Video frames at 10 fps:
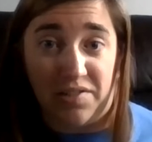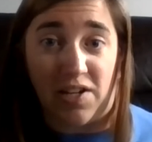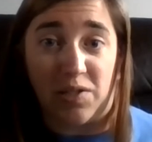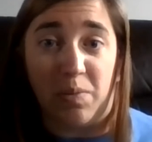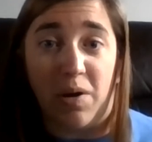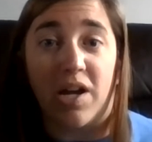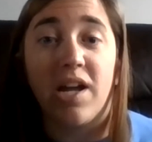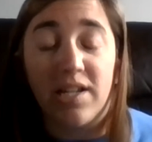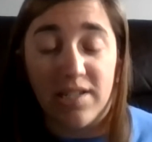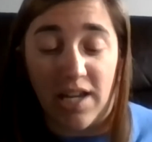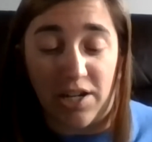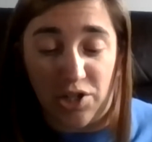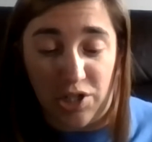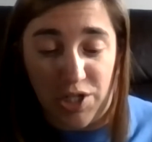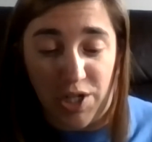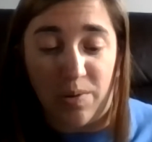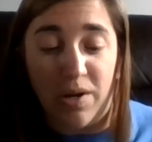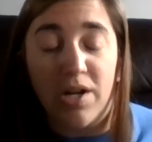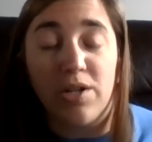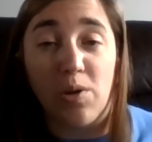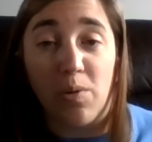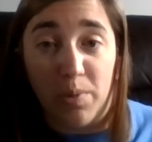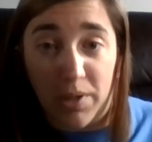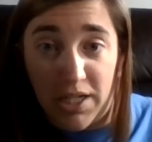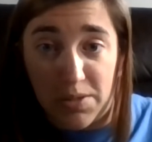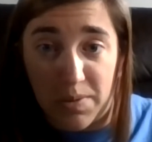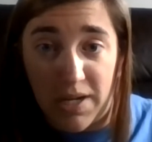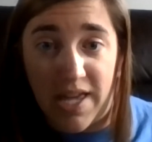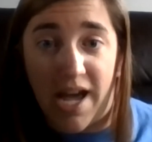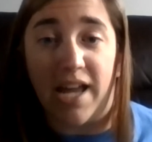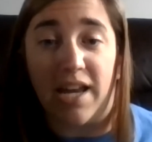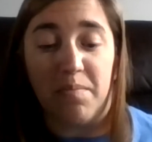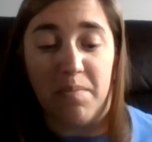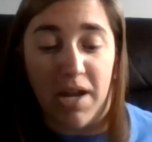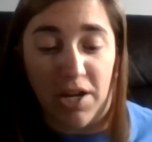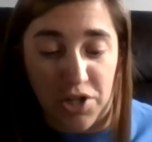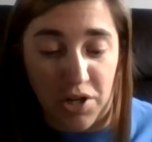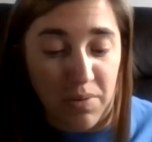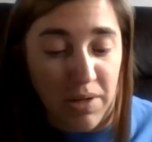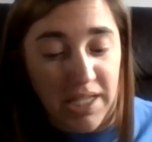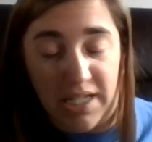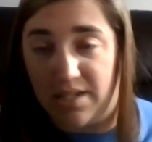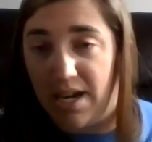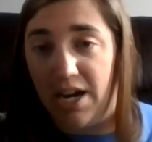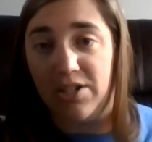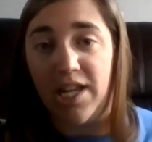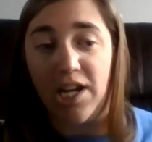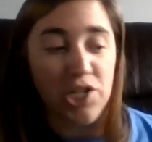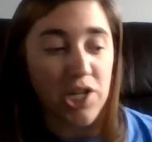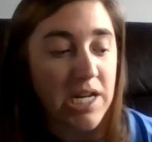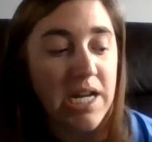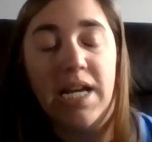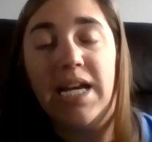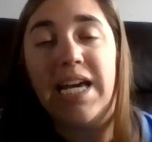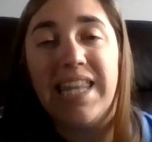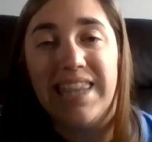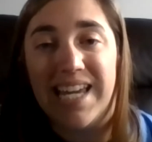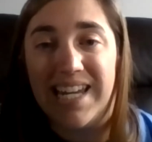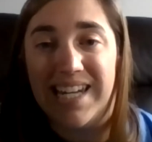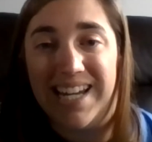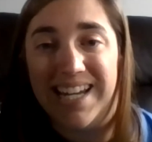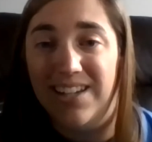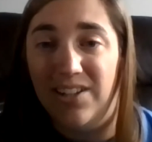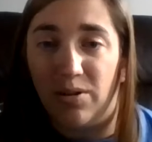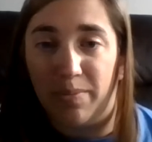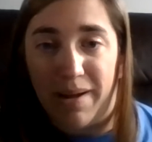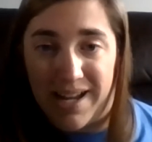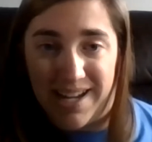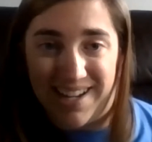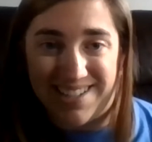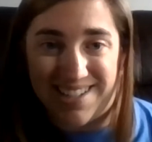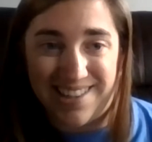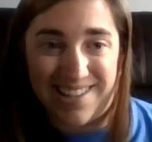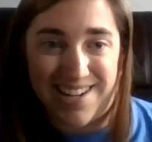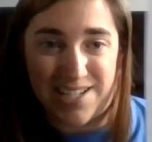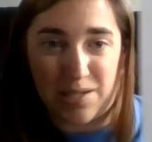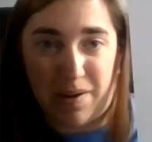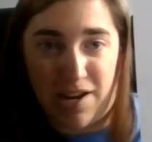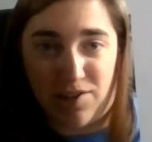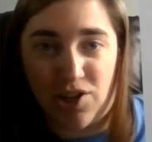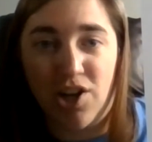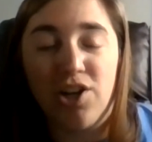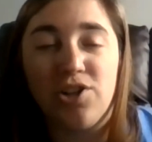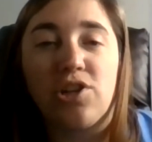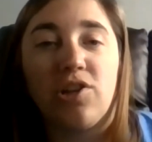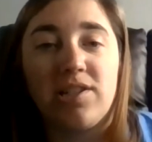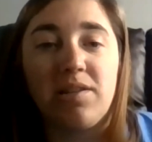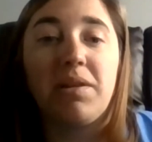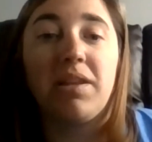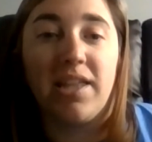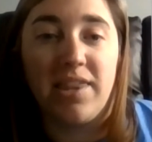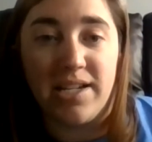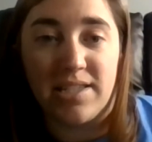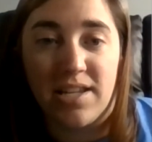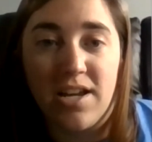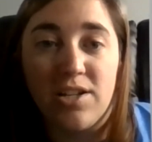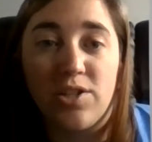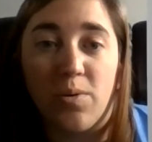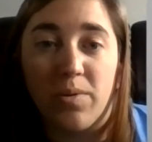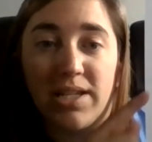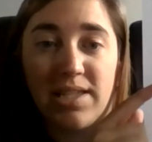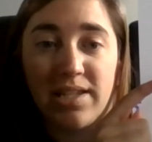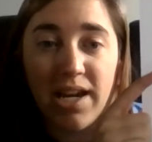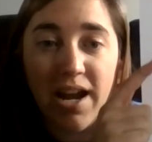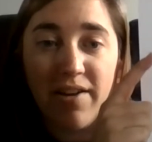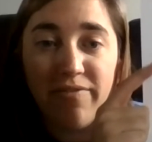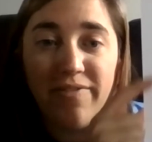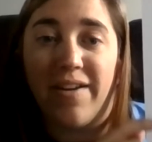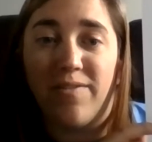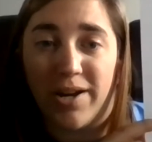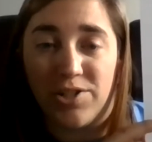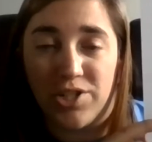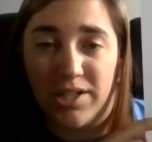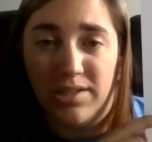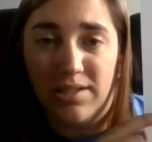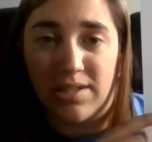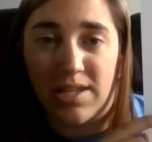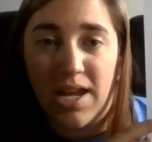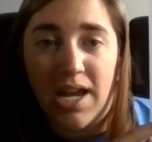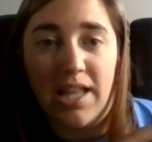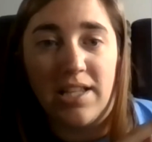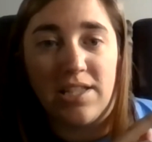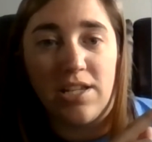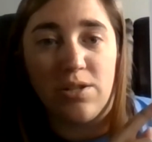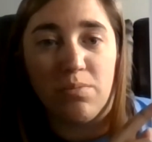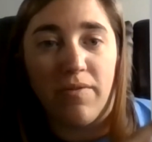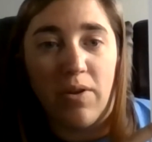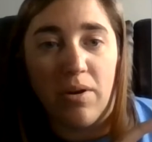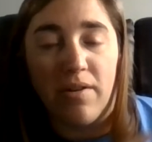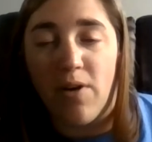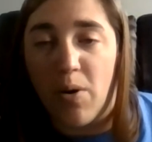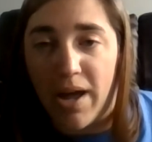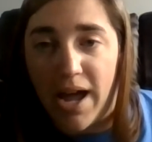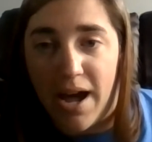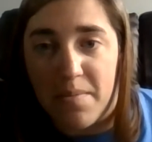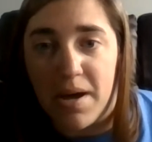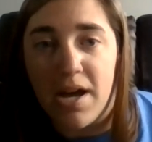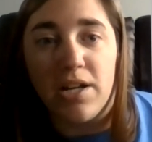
textbook, Section 2. So please read that. Make sure you read the entire section. And then in your packet, the next page should look something like this. So this is going to have 5 questions. And this is reviewing vocab,